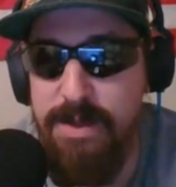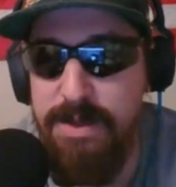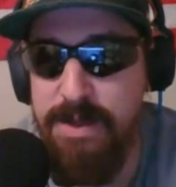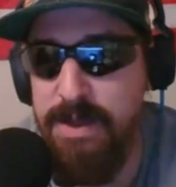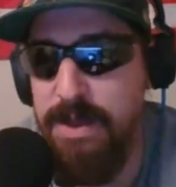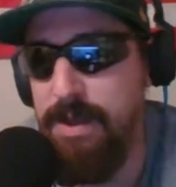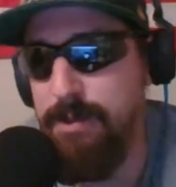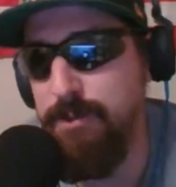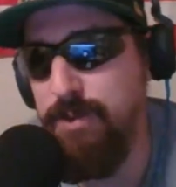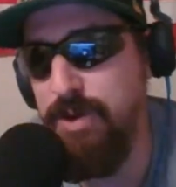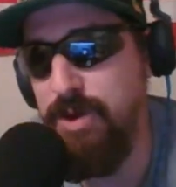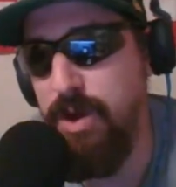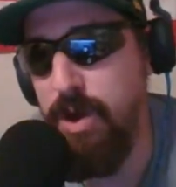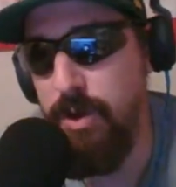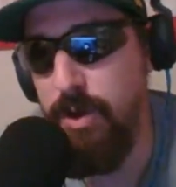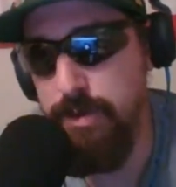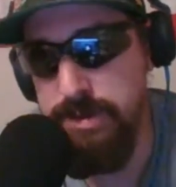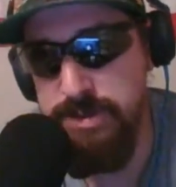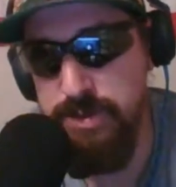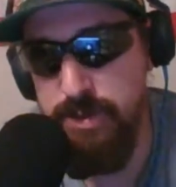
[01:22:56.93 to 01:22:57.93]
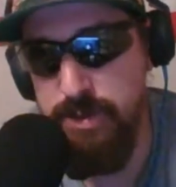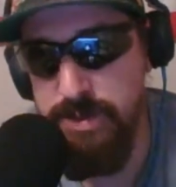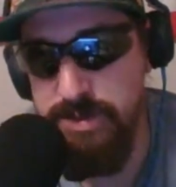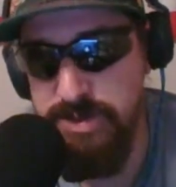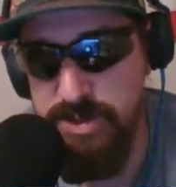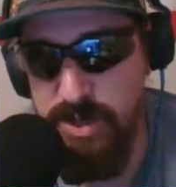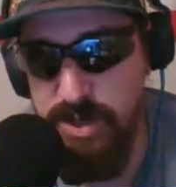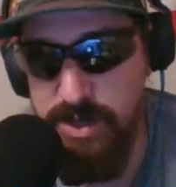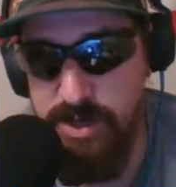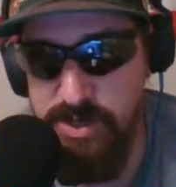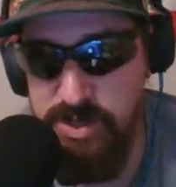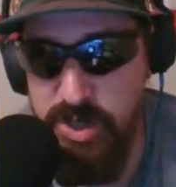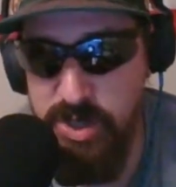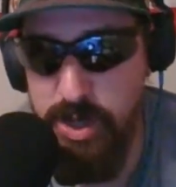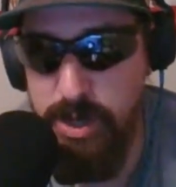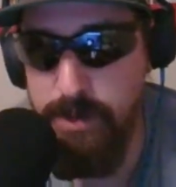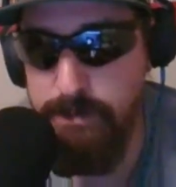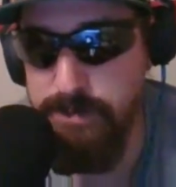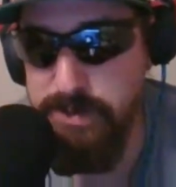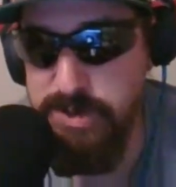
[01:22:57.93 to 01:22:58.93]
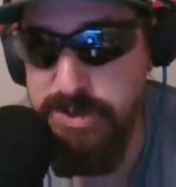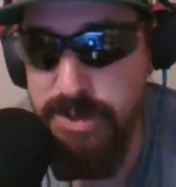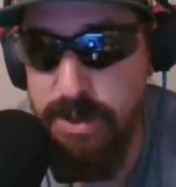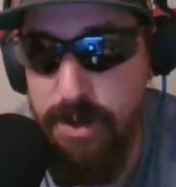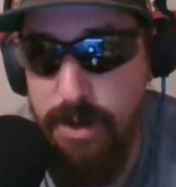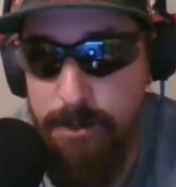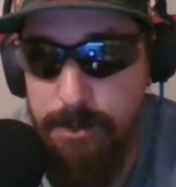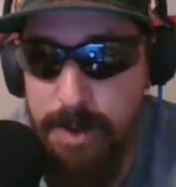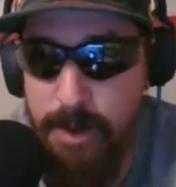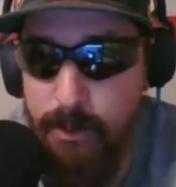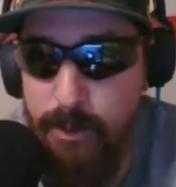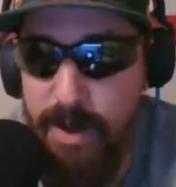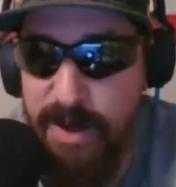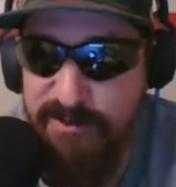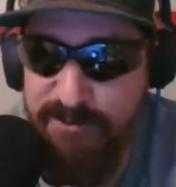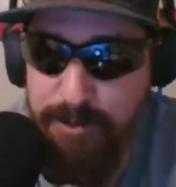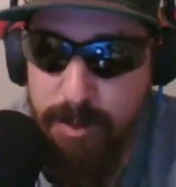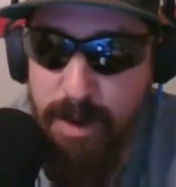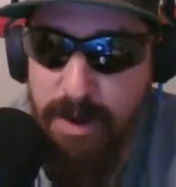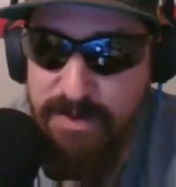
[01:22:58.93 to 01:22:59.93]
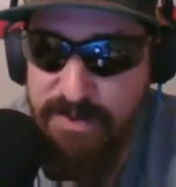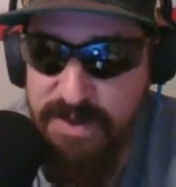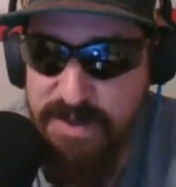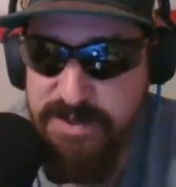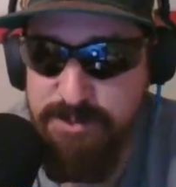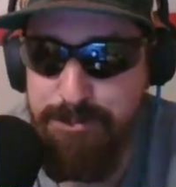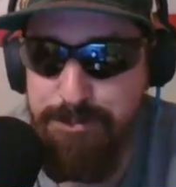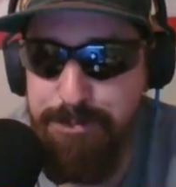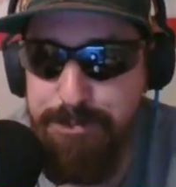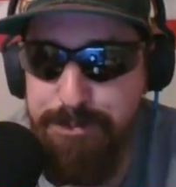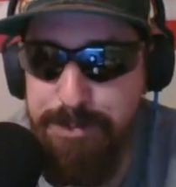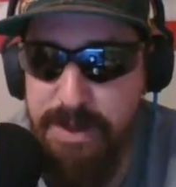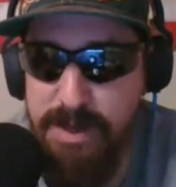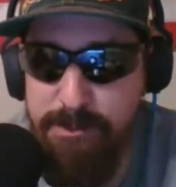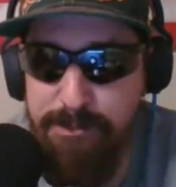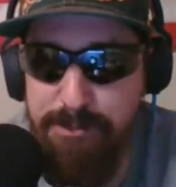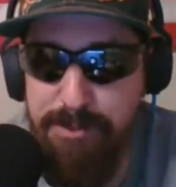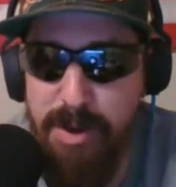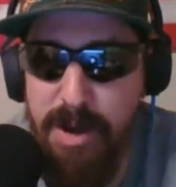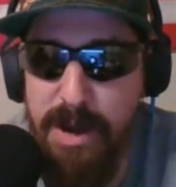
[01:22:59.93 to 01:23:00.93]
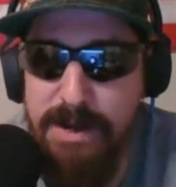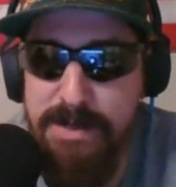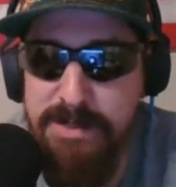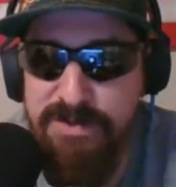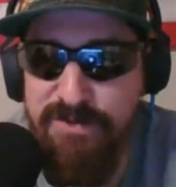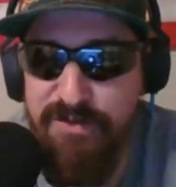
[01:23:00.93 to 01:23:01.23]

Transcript: Cameron always wants Lucky Charms. My wife bought this big box